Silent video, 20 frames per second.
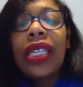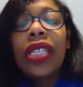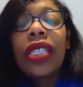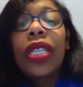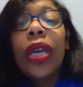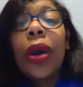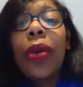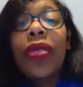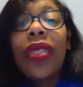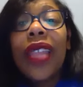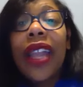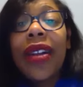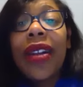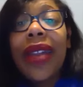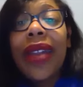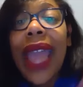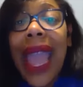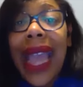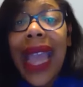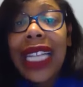So they're an
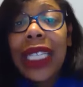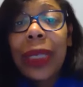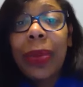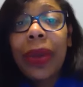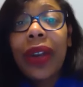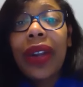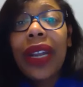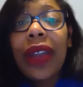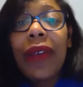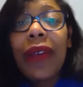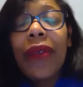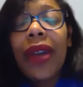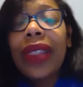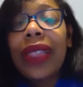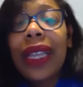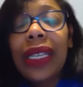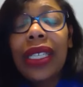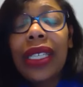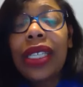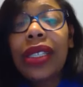expert in what
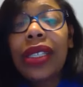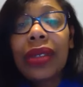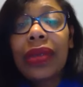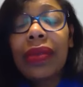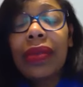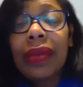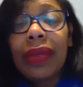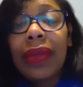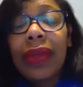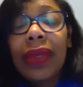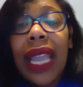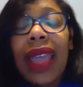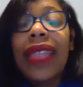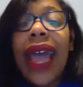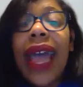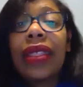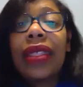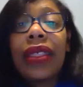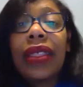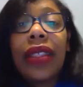they do.
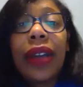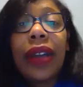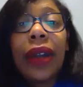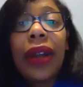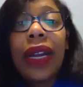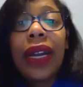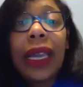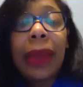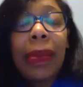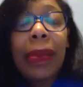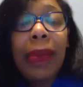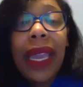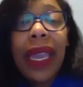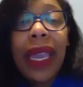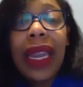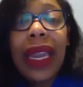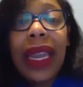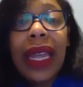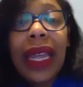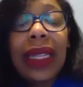And that 30
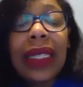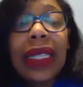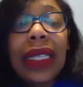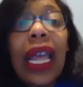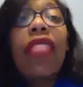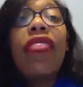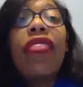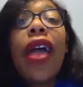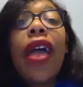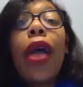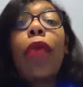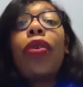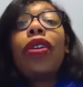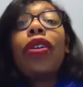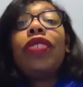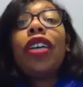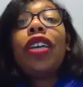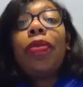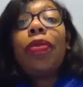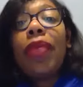minutes that would have
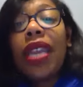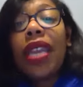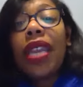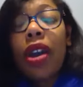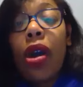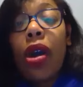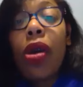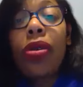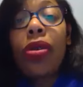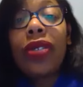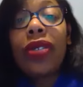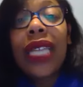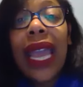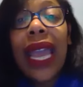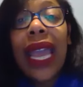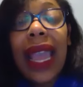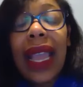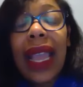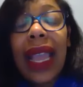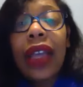took me a whole
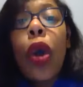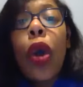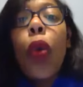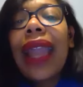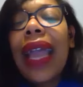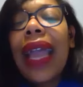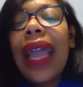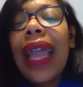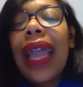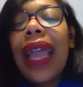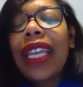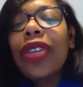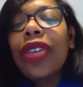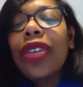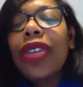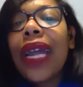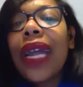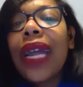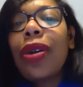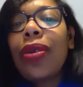day, what
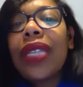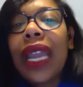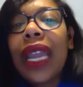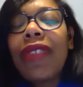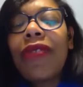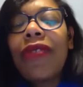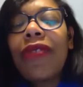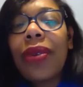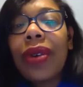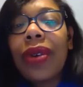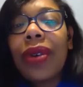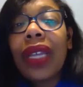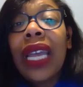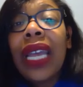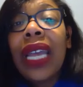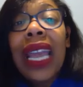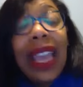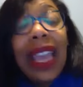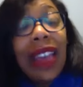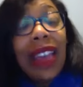can I use that whole
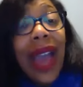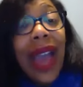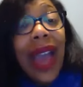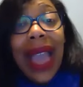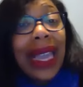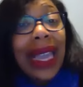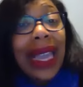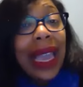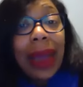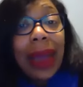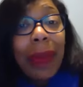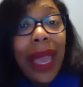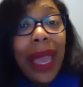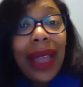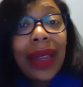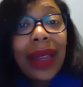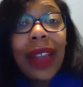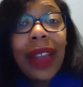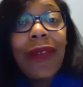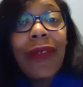day for? If
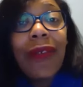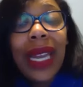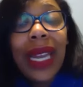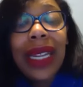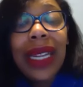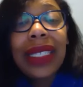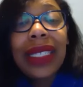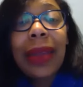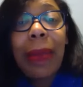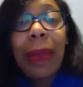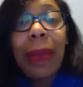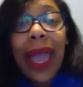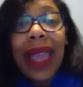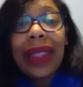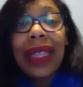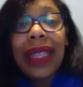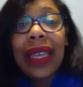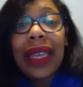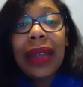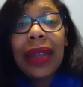I can't make enough
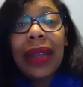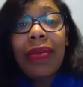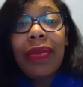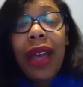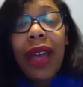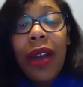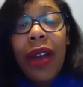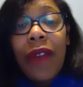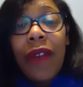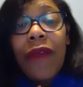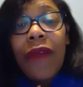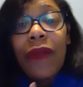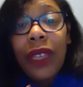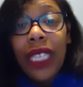money to pay them